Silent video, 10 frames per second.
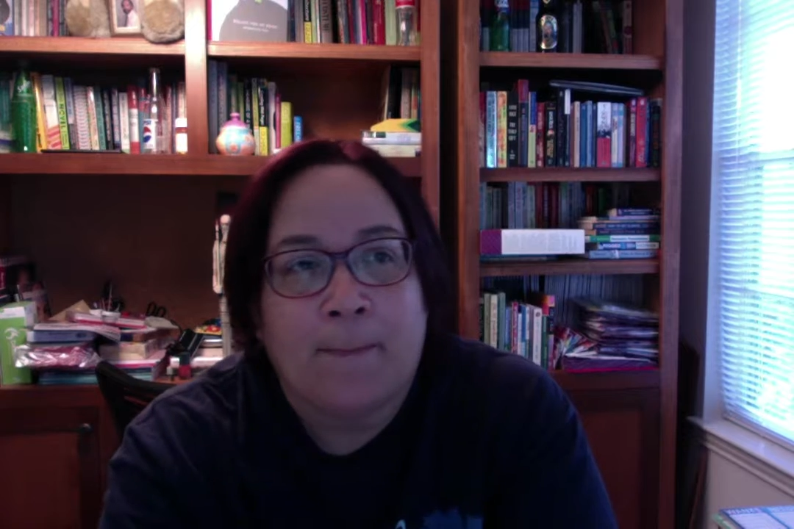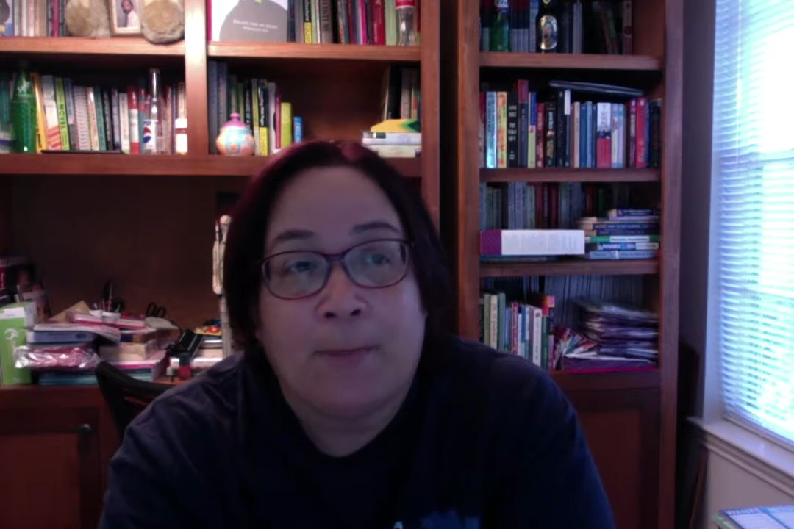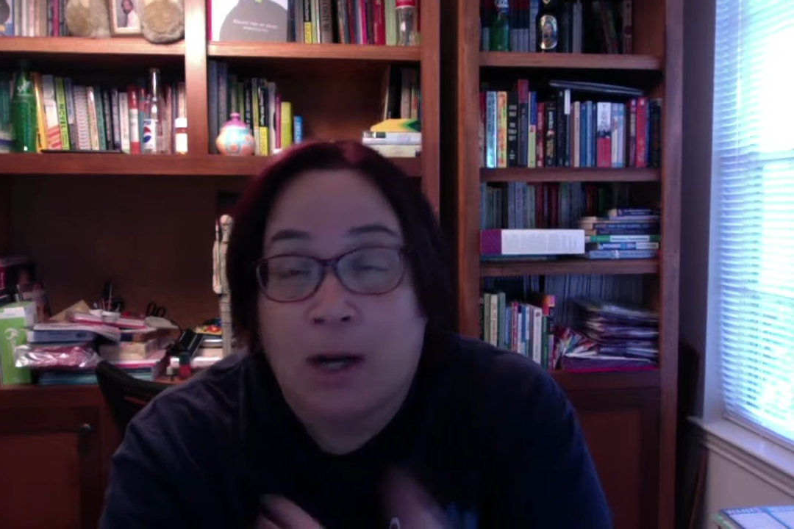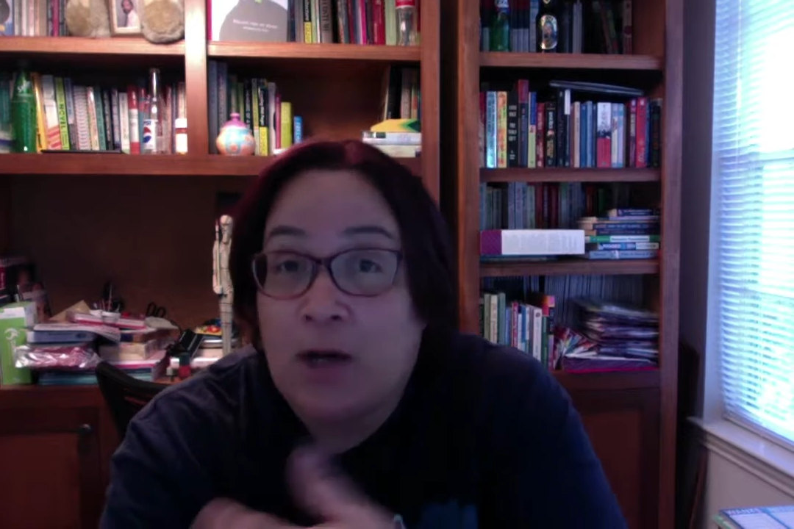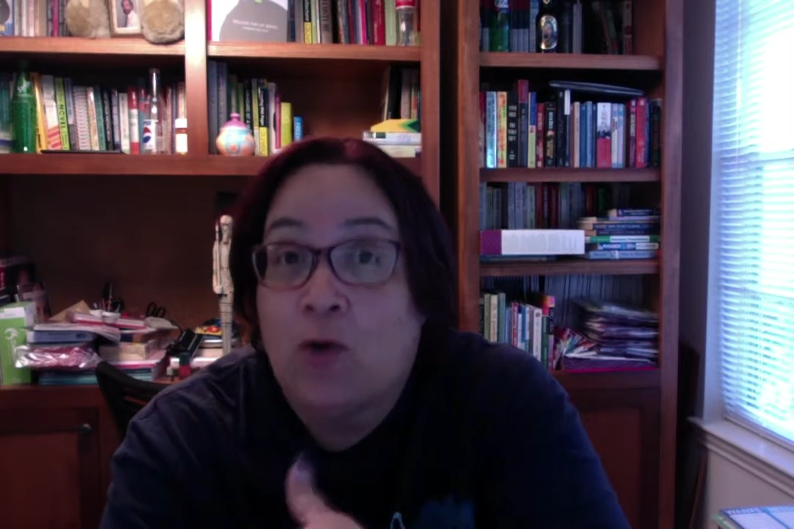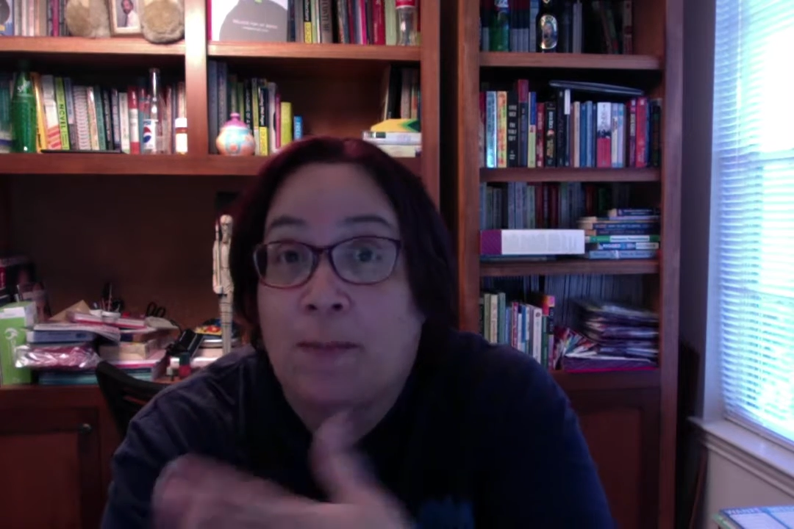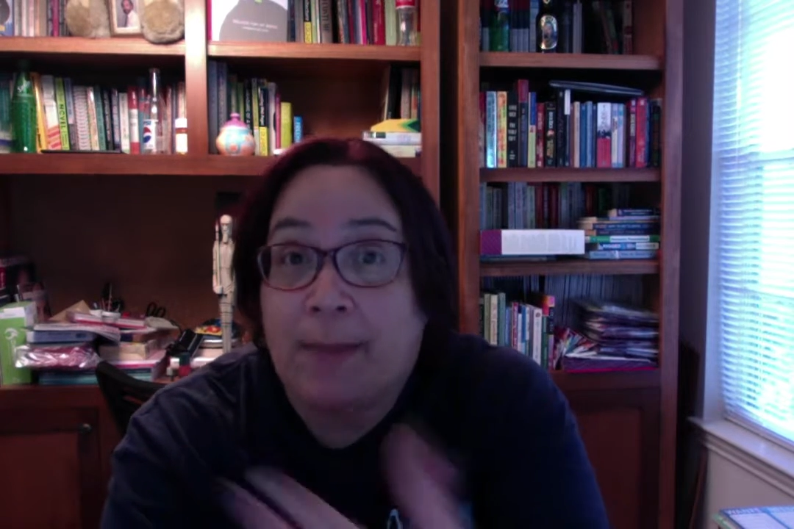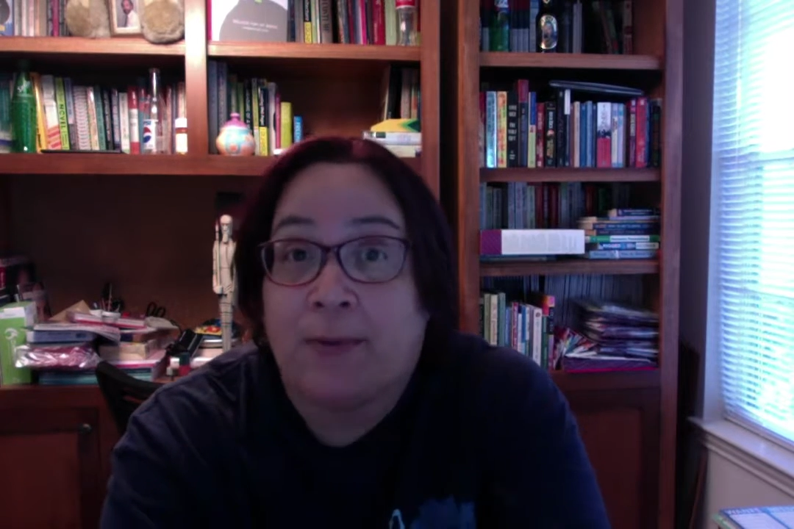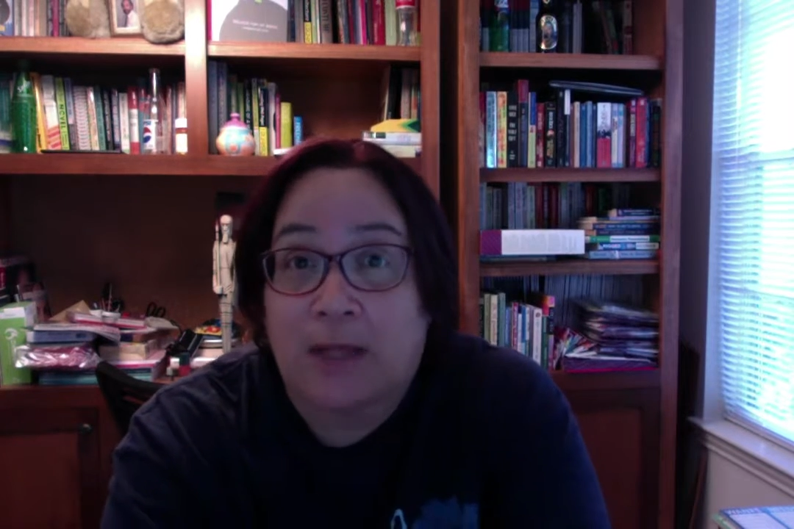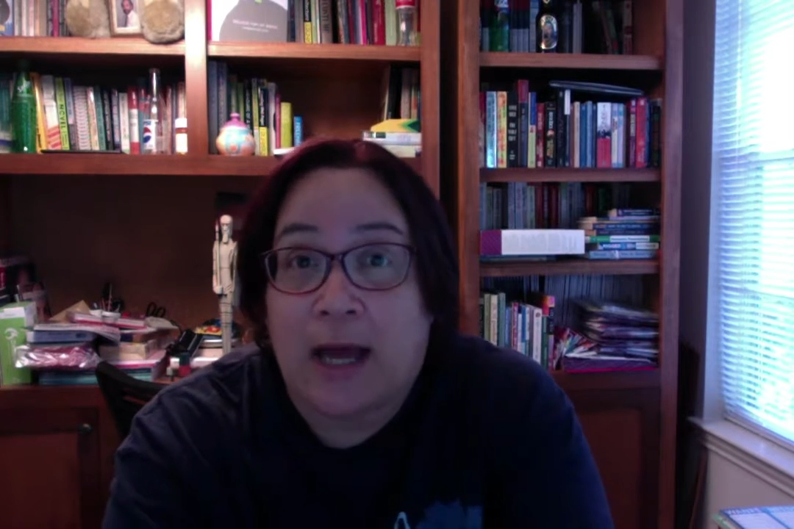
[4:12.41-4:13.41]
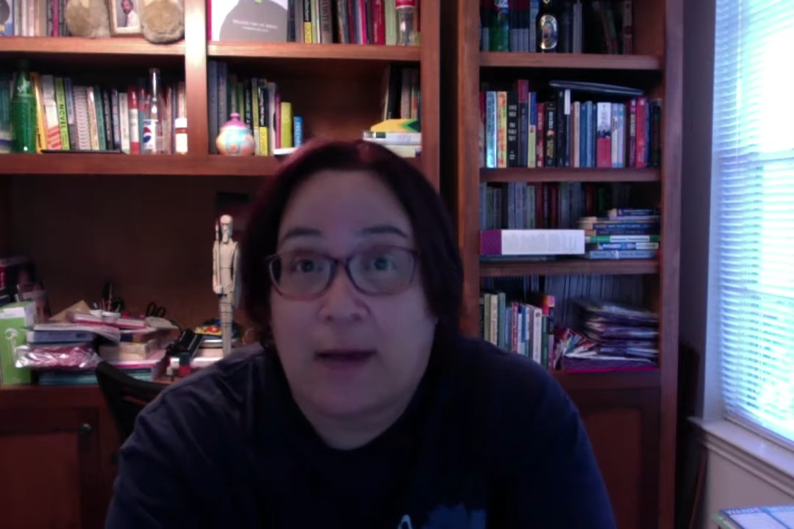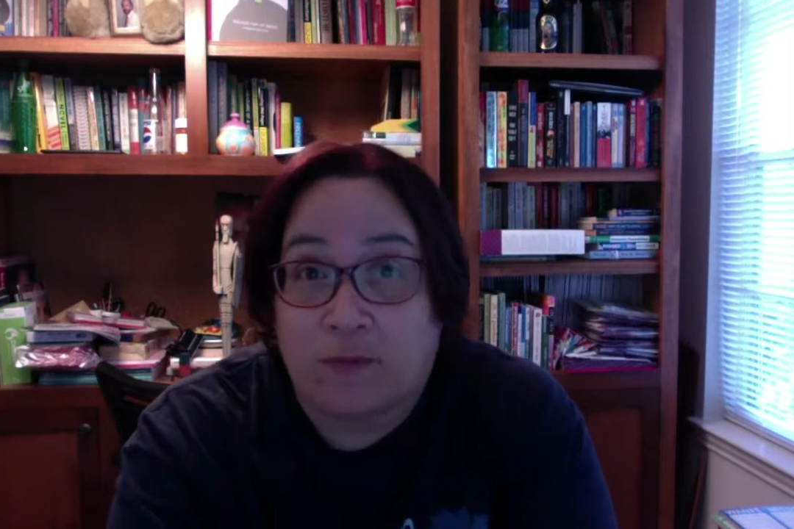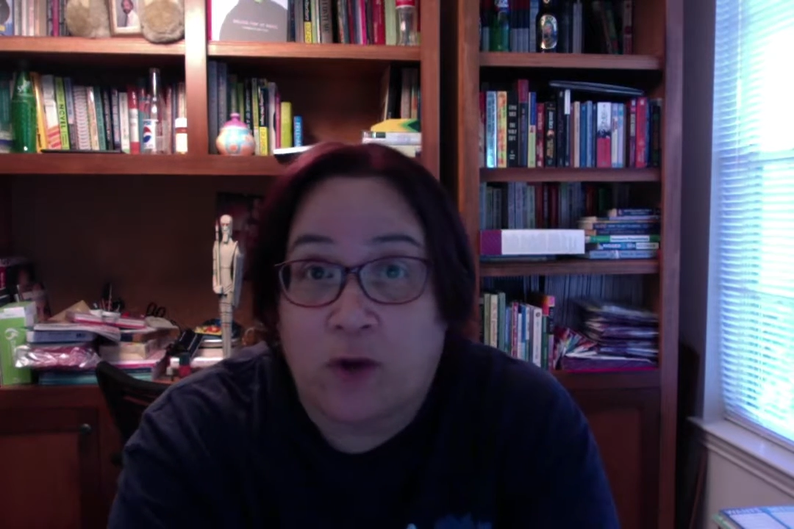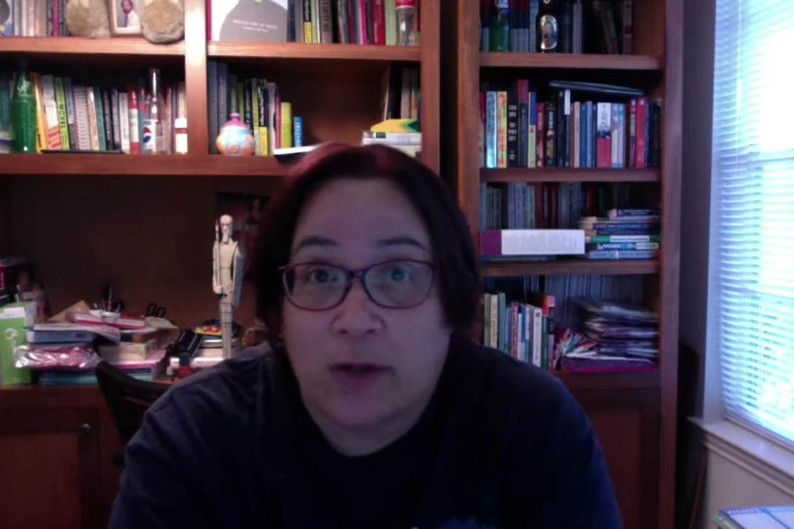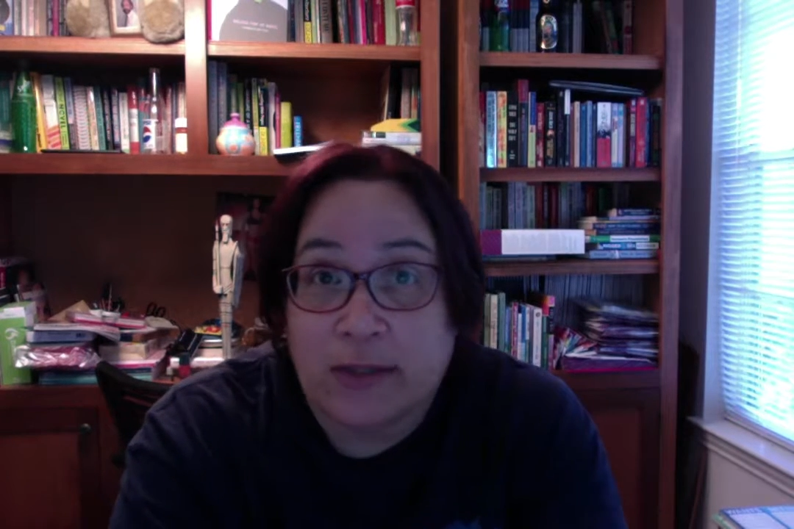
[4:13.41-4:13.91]
But I know people that
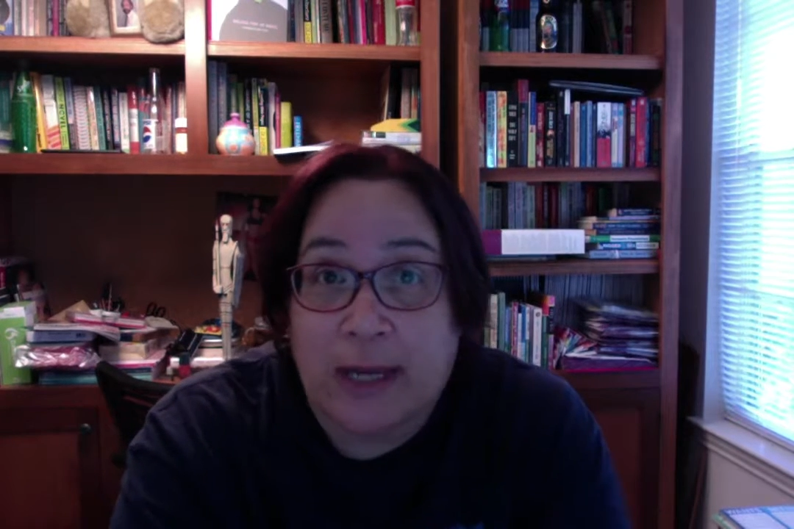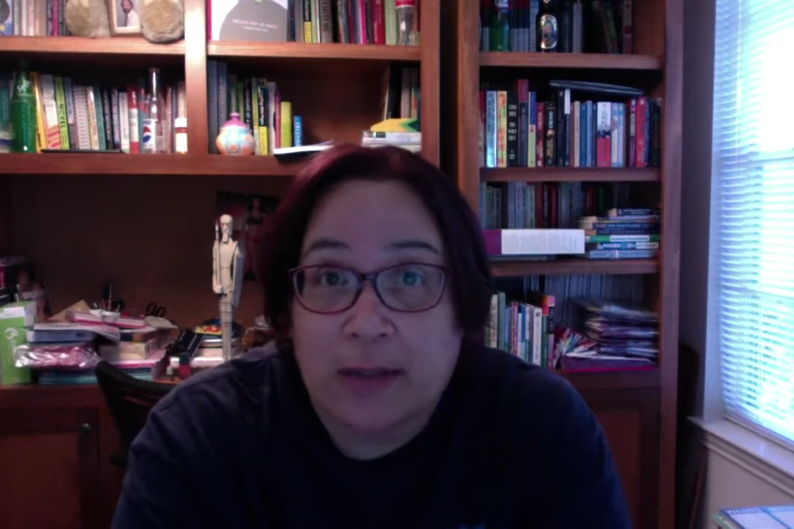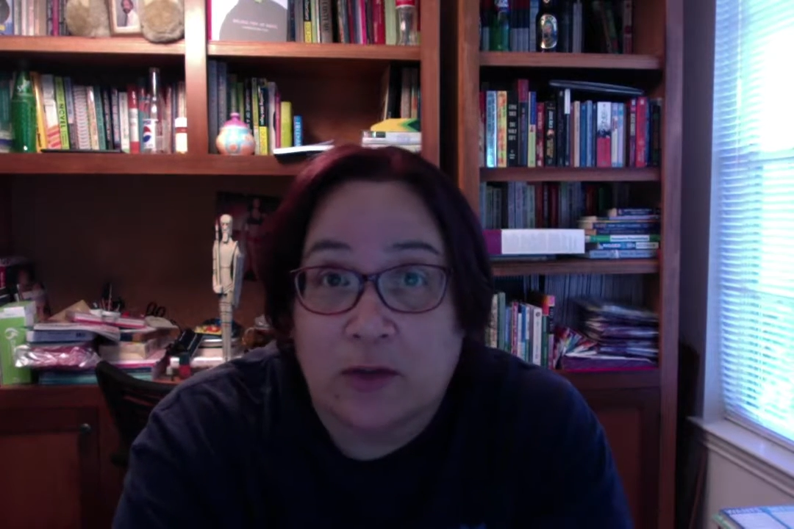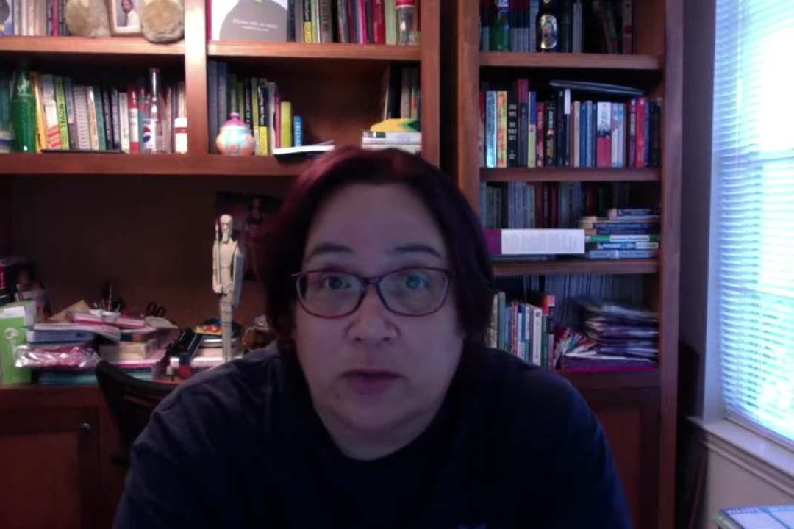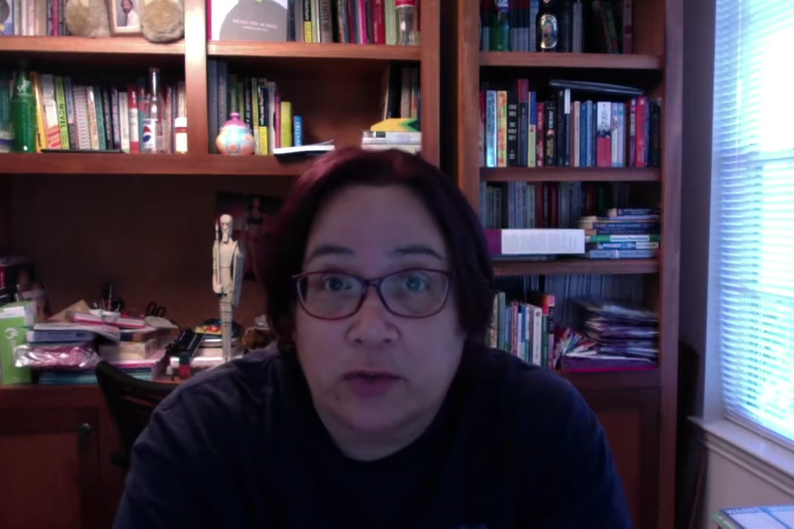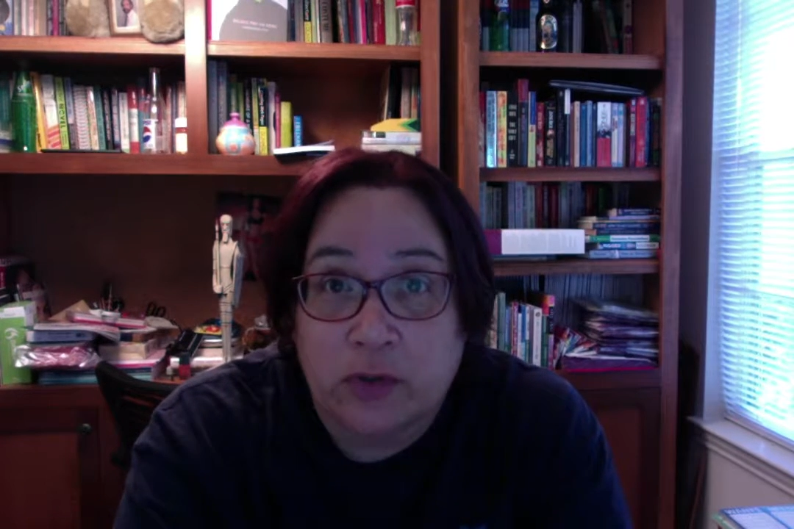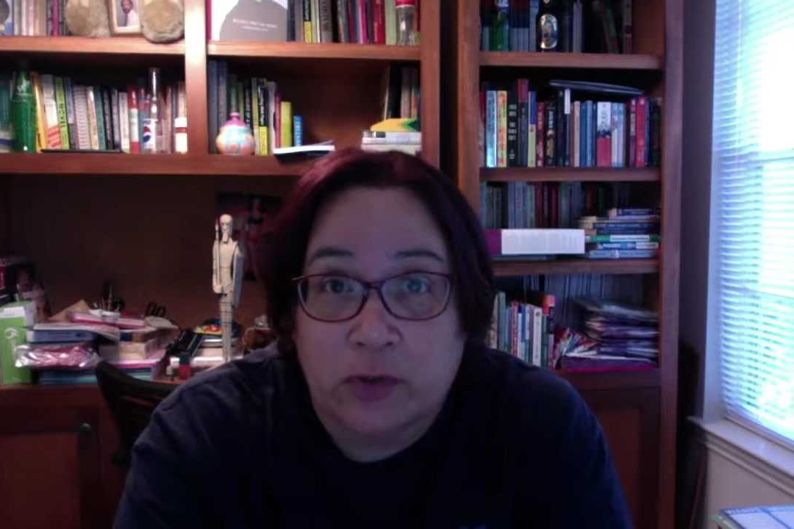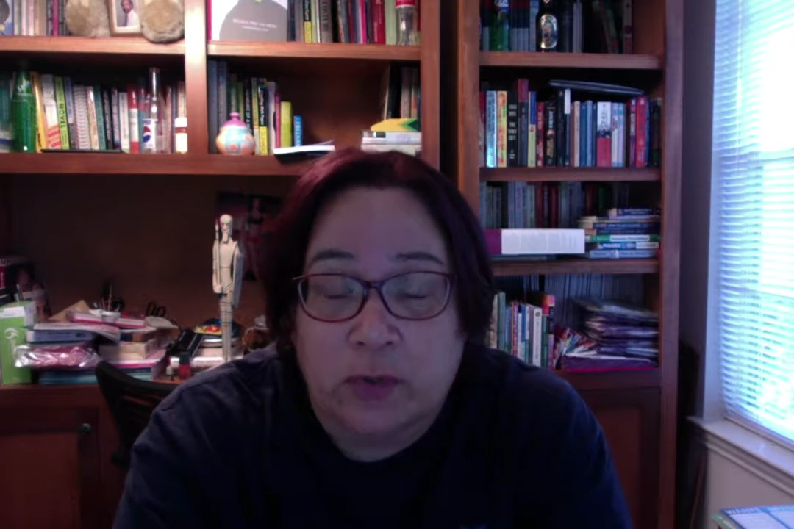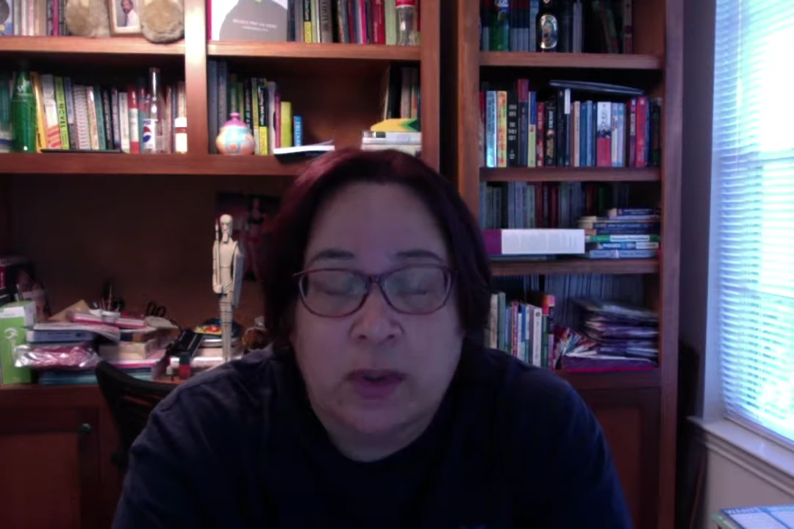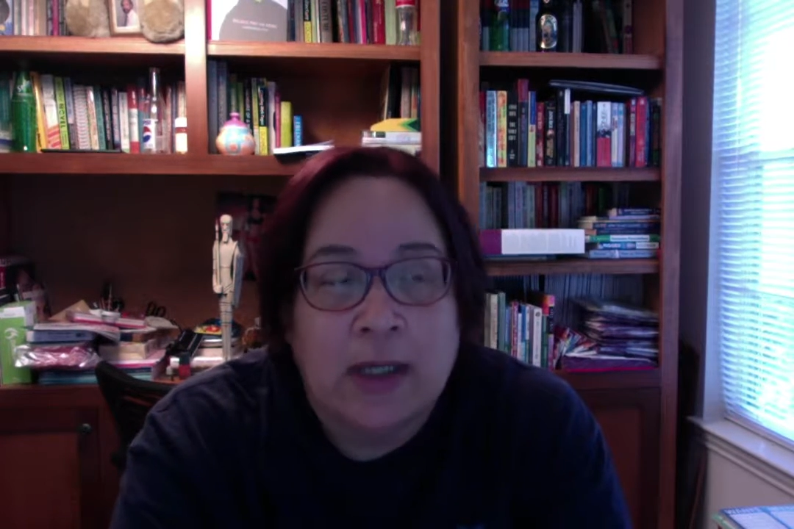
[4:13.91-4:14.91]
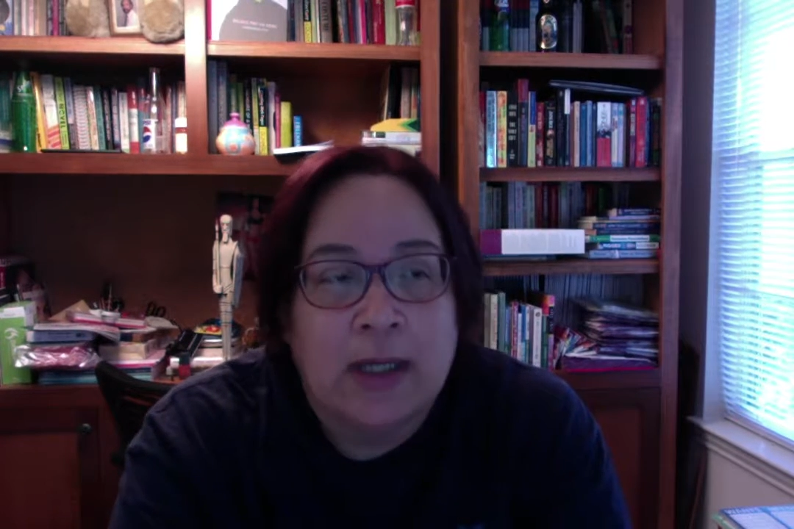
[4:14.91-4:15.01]
have rocked that look too.